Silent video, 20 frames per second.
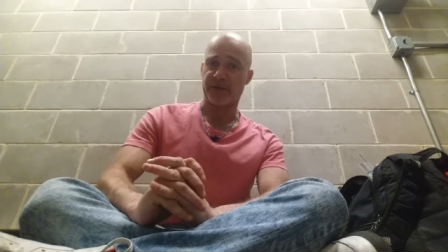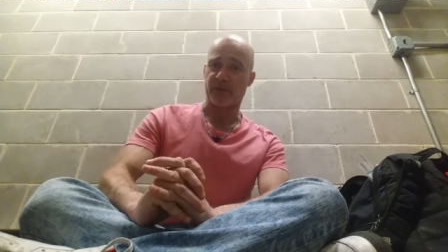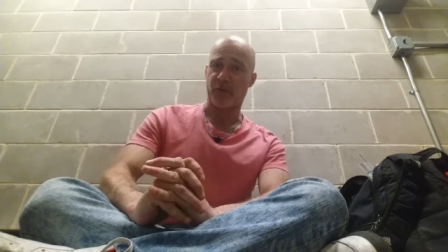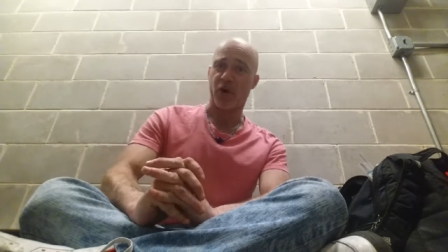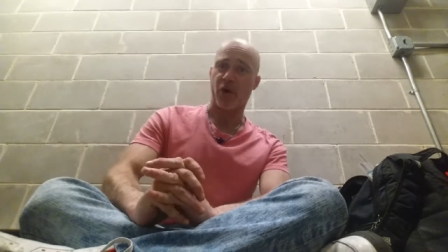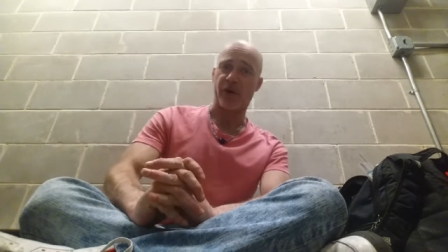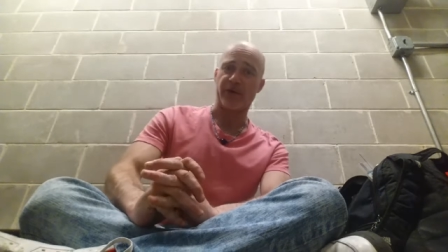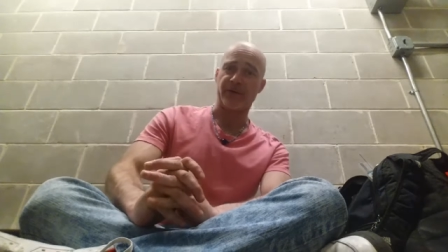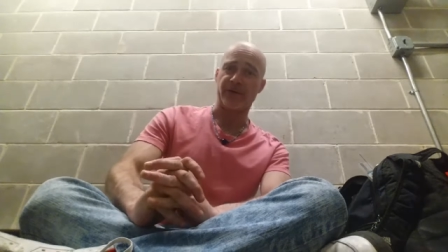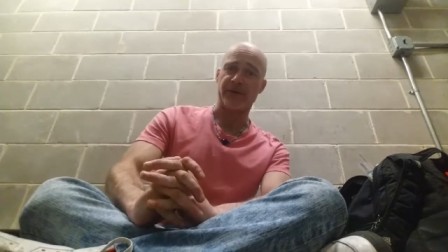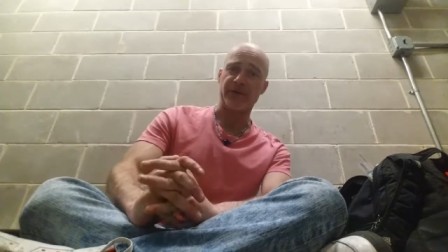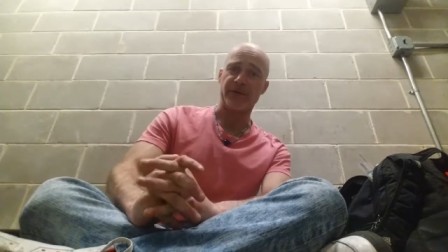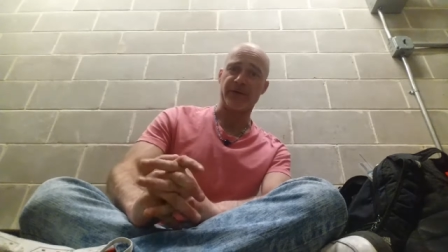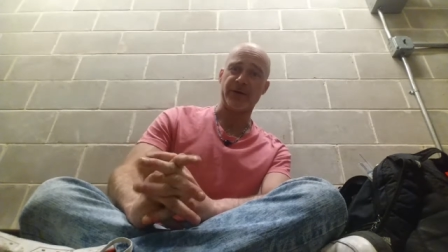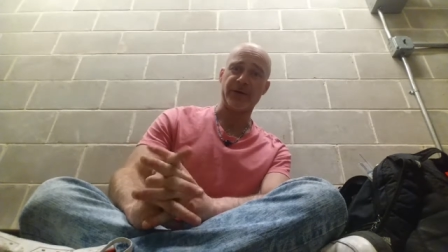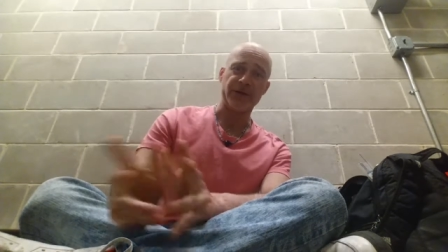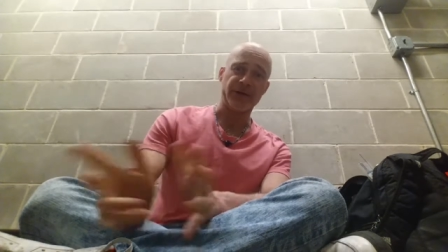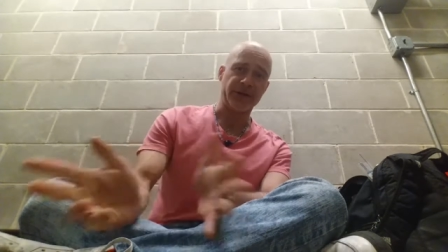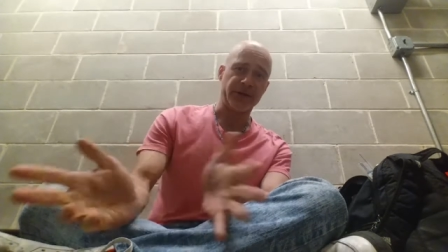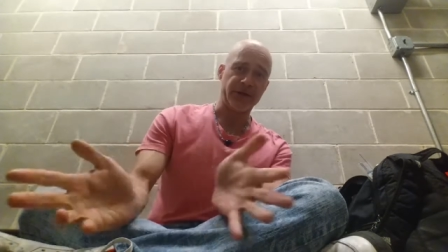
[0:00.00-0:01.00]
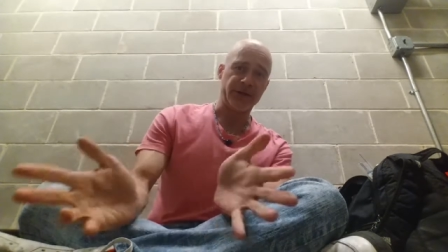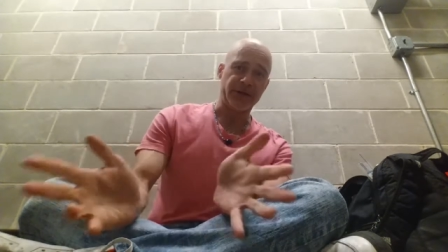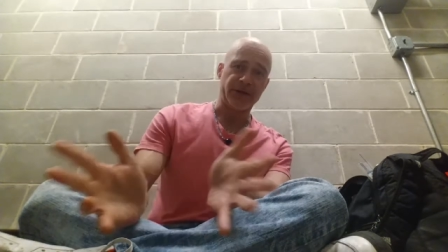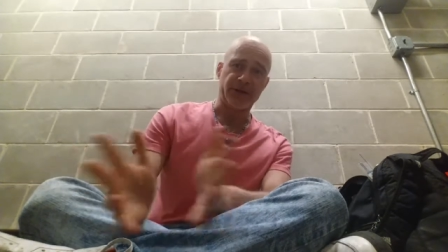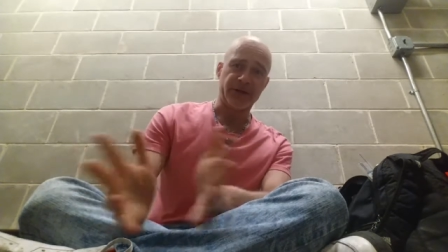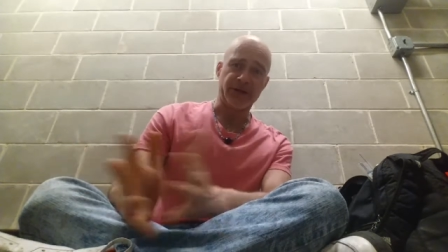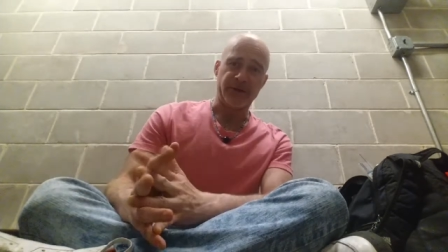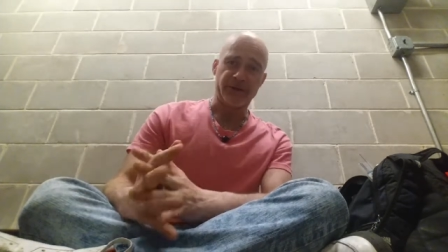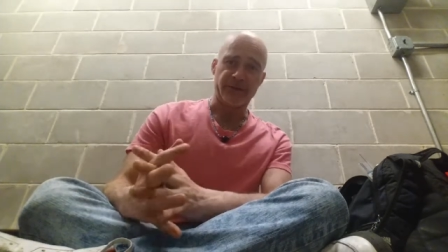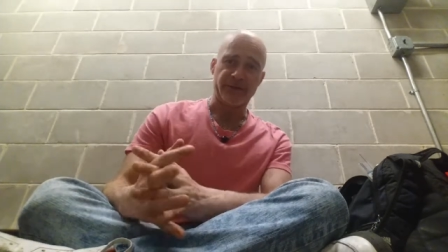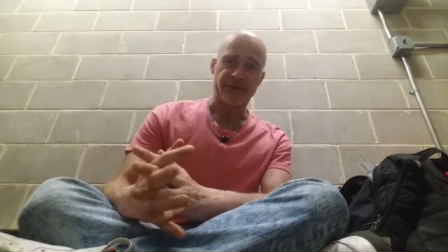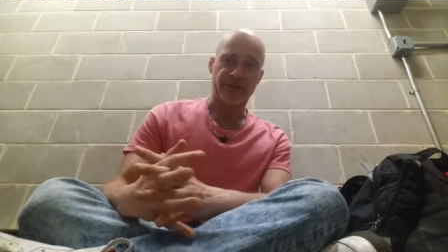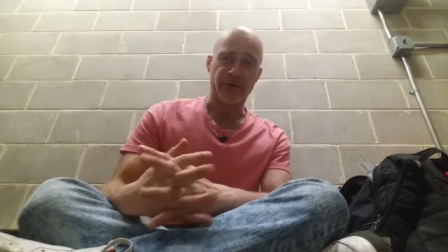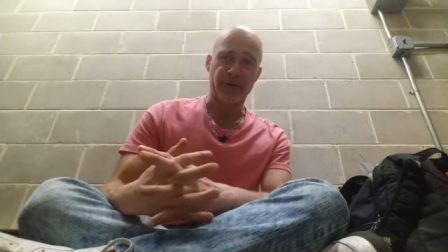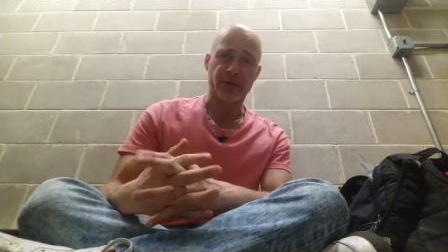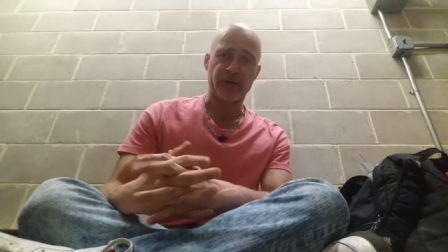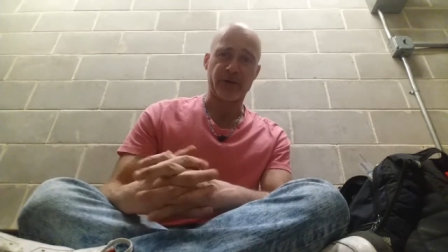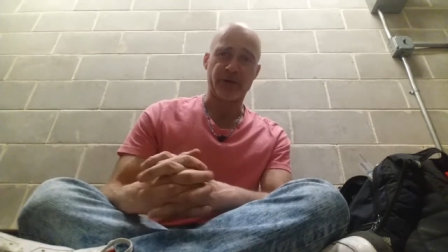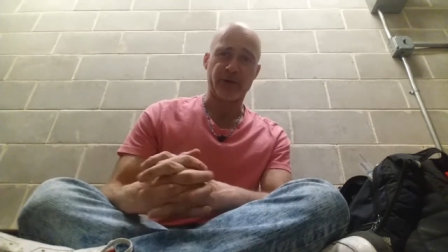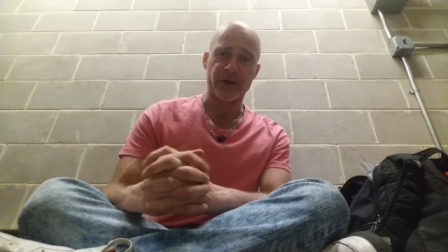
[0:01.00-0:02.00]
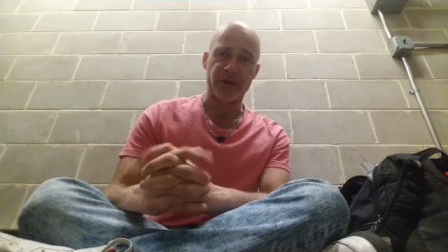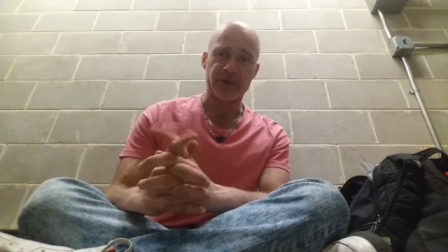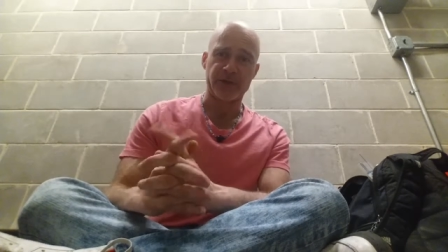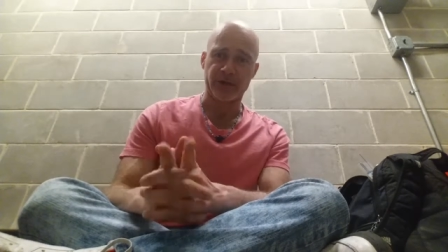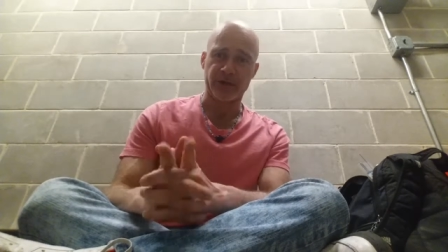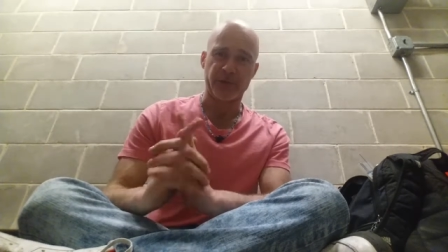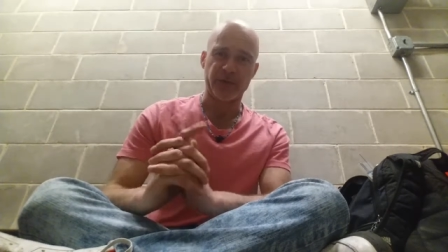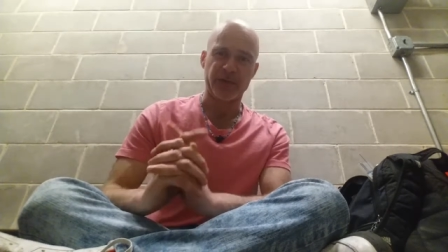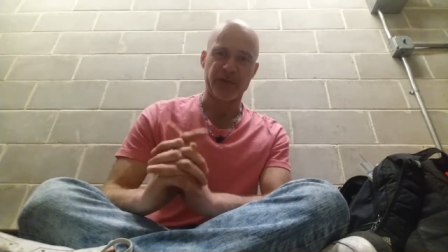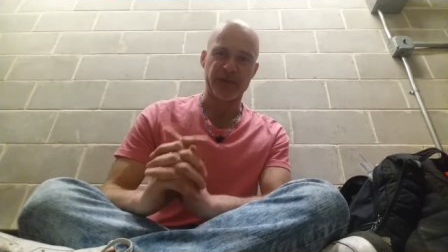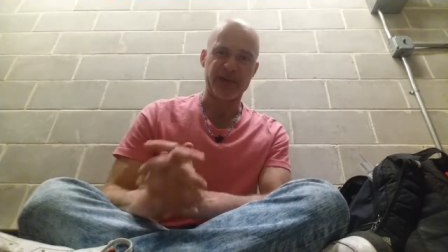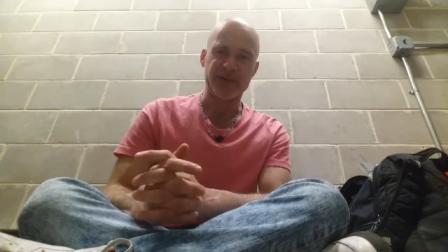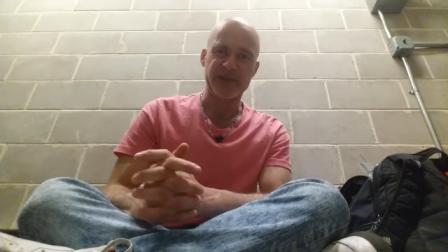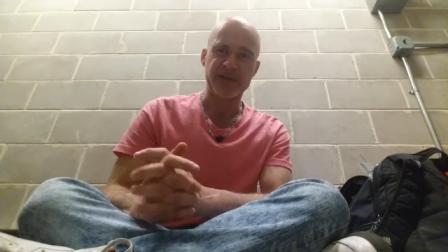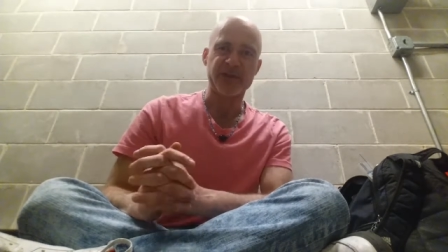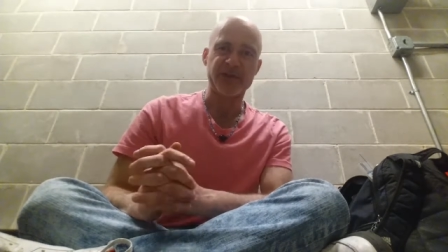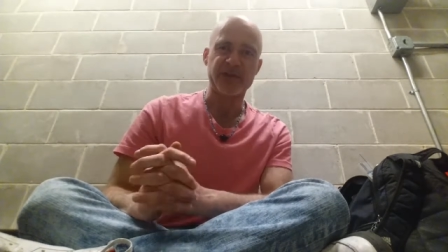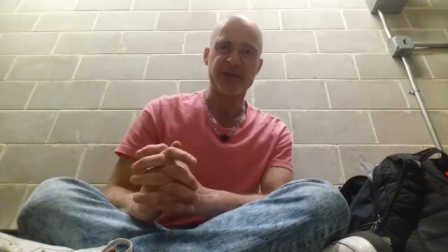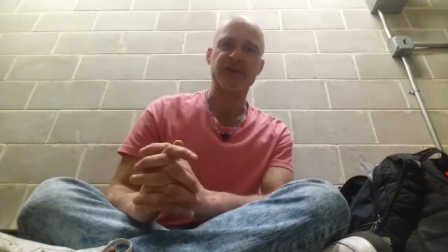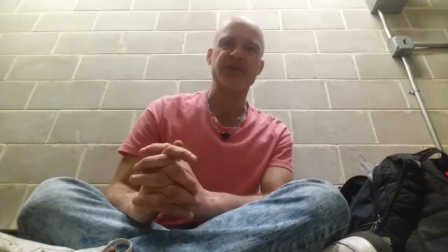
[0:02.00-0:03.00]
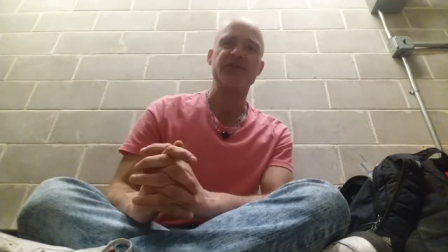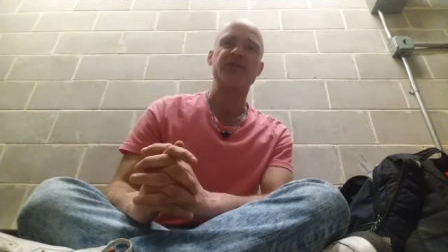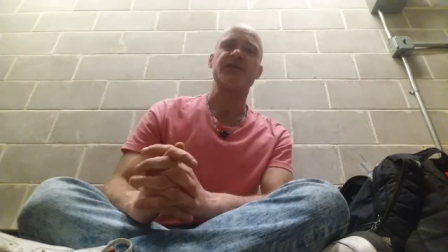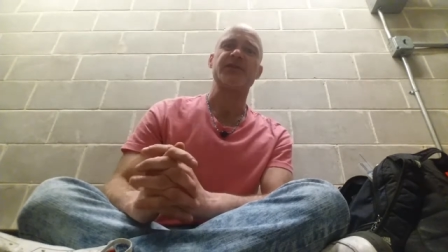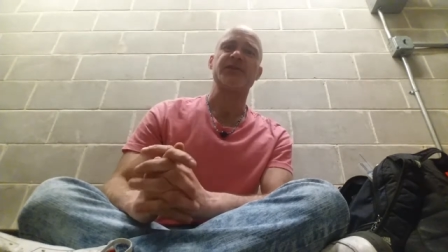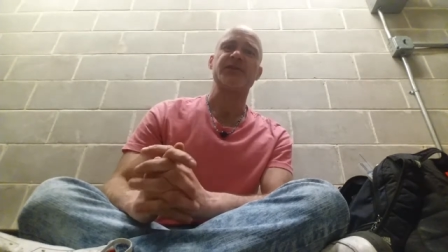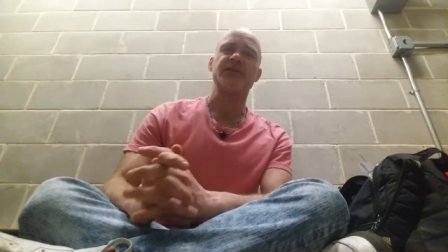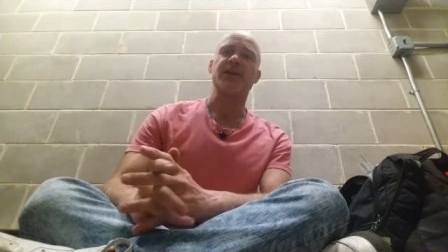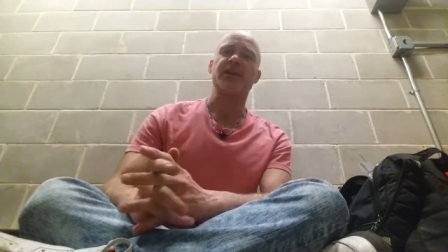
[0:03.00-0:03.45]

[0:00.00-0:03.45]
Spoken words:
from Harvard, very credentialed, but let's just